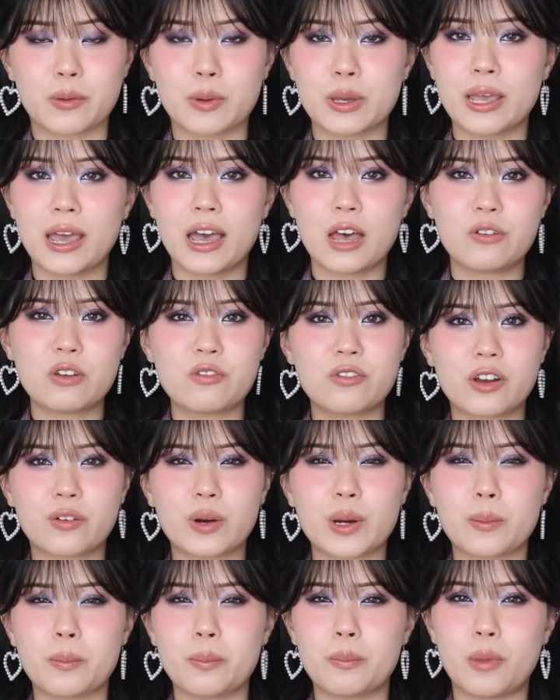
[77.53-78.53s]
We have a
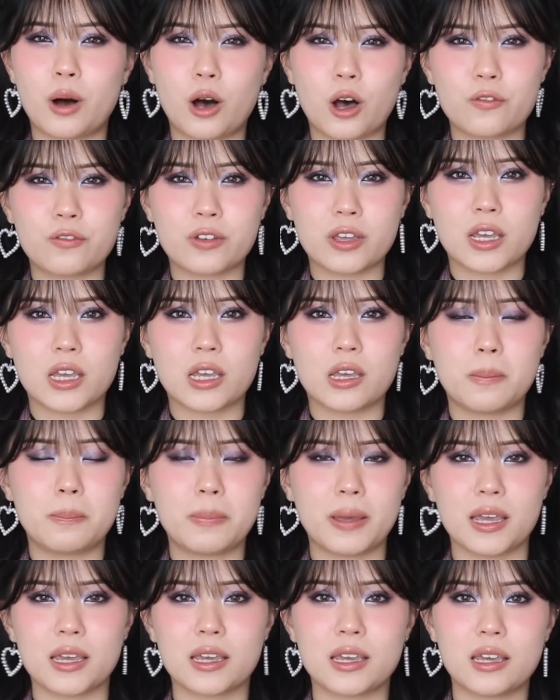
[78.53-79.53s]
very mauvey
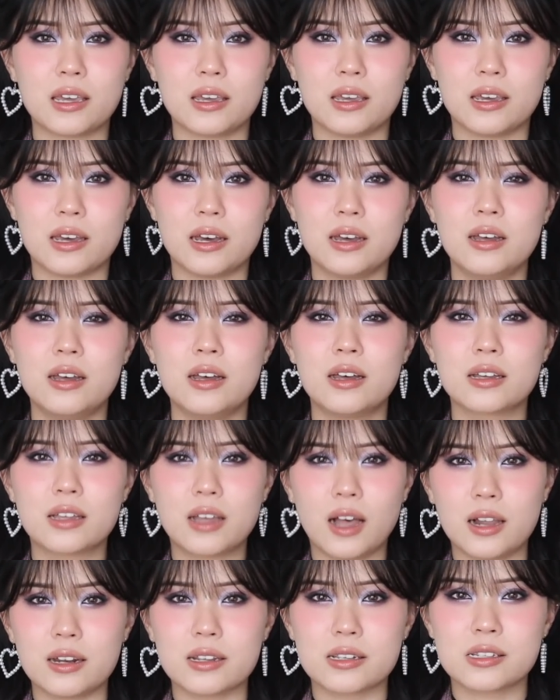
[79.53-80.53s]
pinky
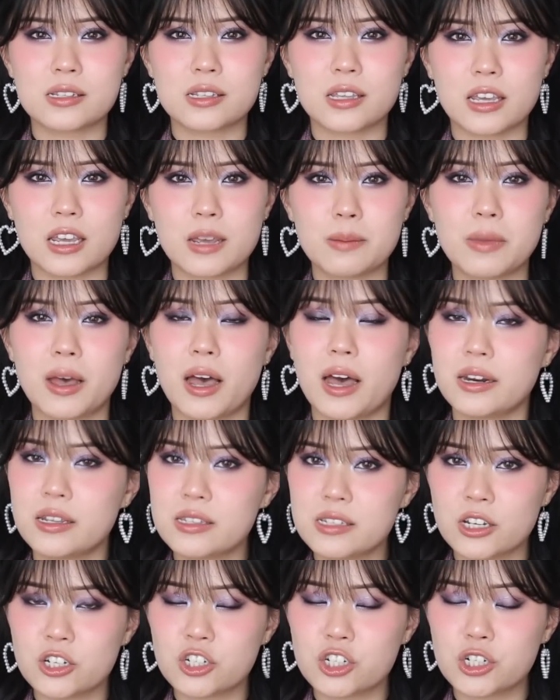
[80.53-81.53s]
color scheme,
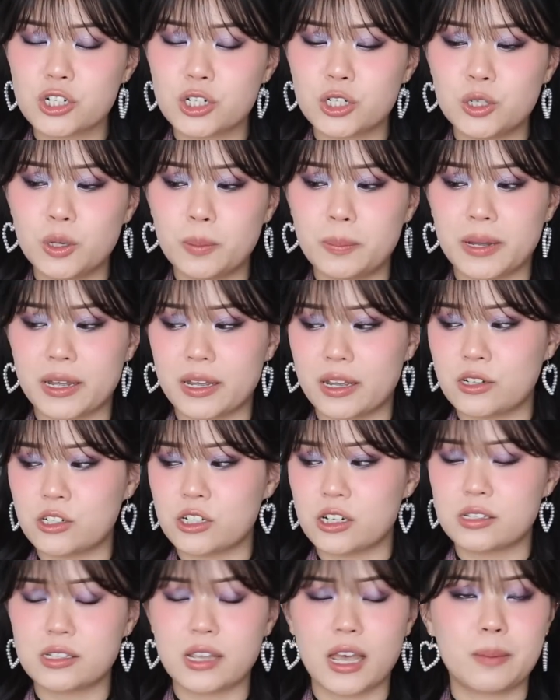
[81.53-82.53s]
unintentional, but it
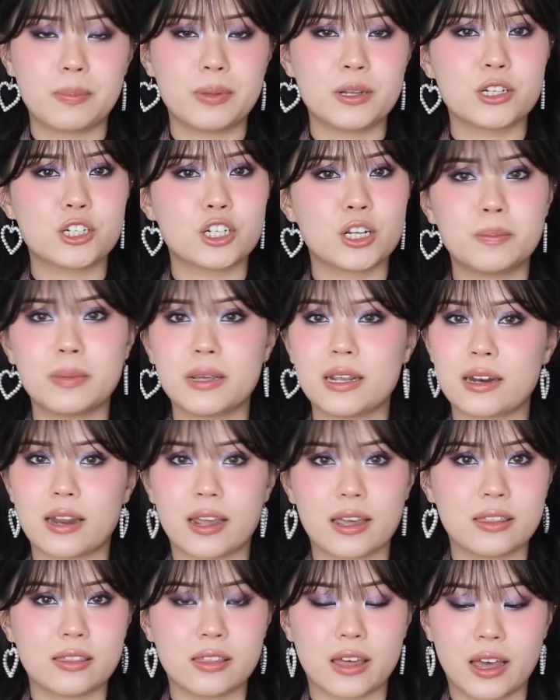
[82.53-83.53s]
just happened to be
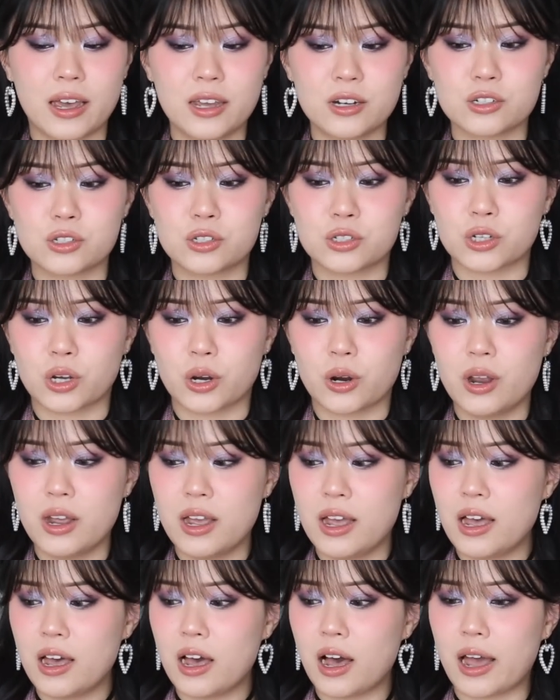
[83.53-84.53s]
like that. So
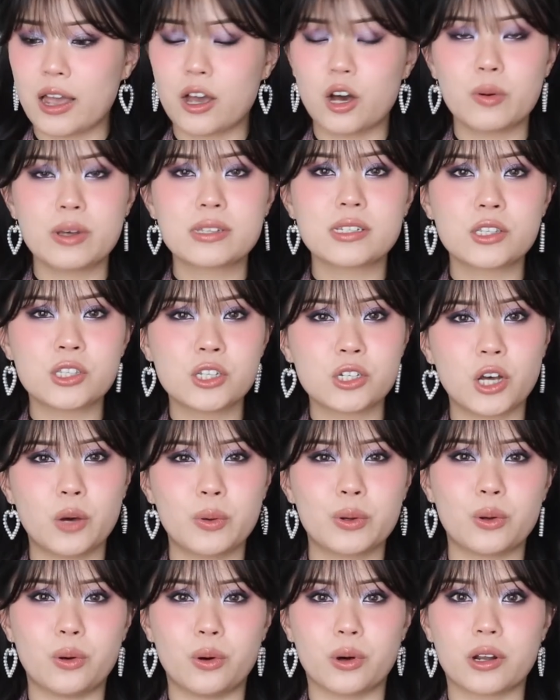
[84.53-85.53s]
I always like to
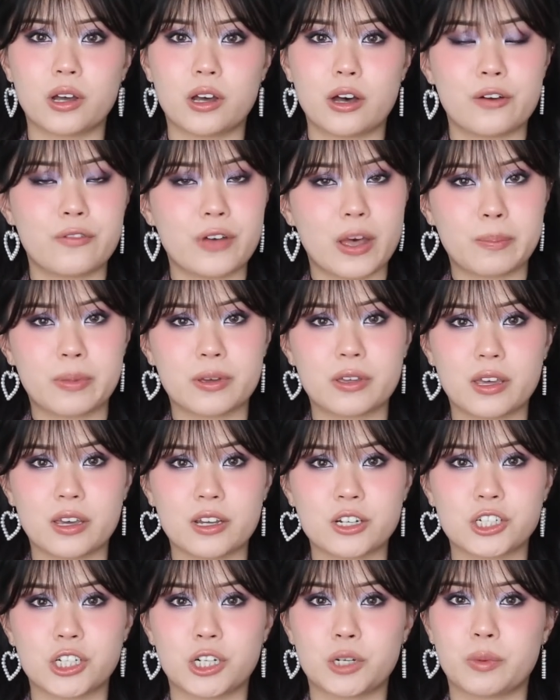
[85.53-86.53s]
go in order of
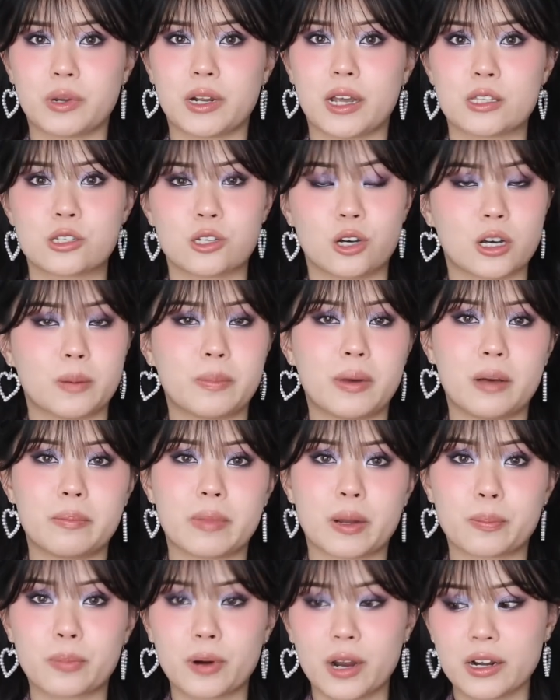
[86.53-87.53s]
application when I talk about
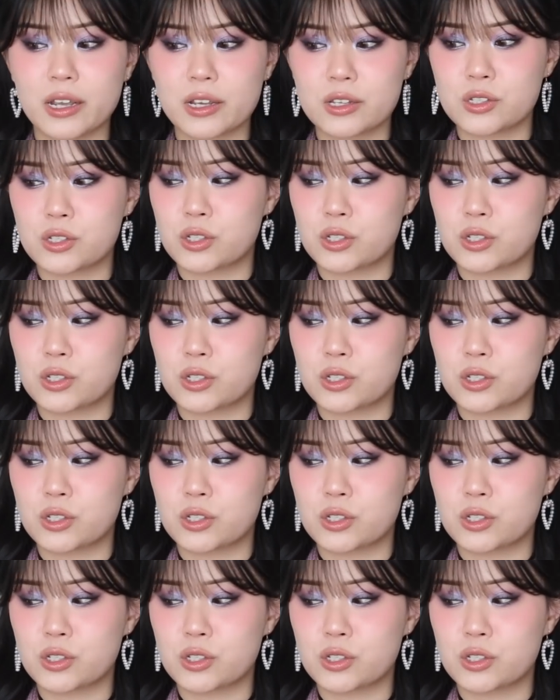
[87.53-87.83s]
my products.